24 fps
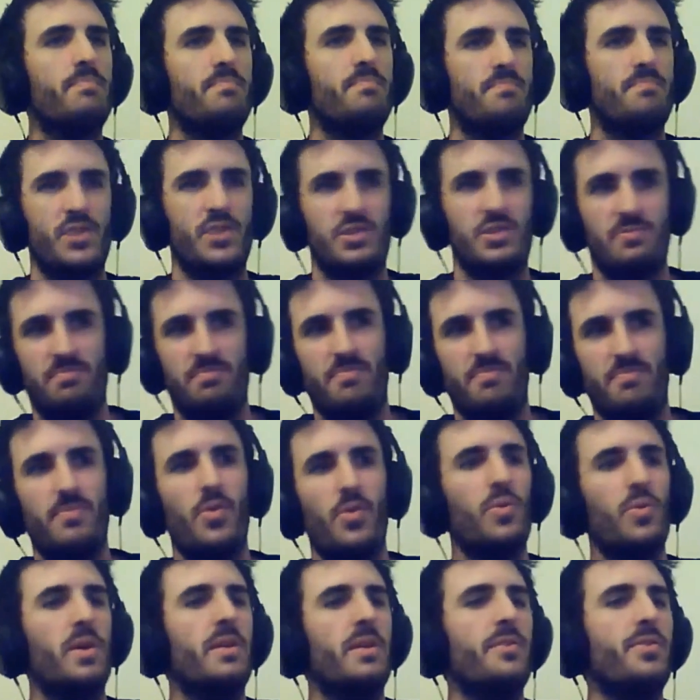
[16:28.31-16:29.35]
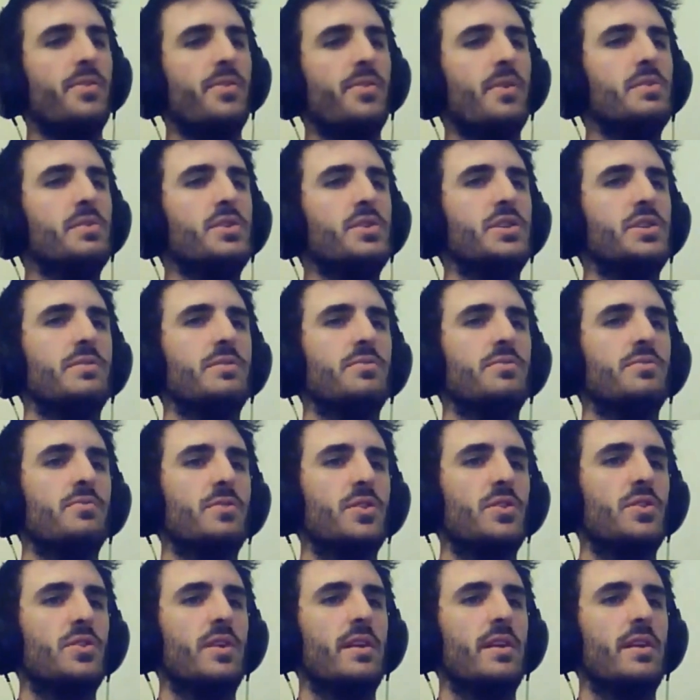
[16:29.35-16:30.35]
just all Under the Ocean, or try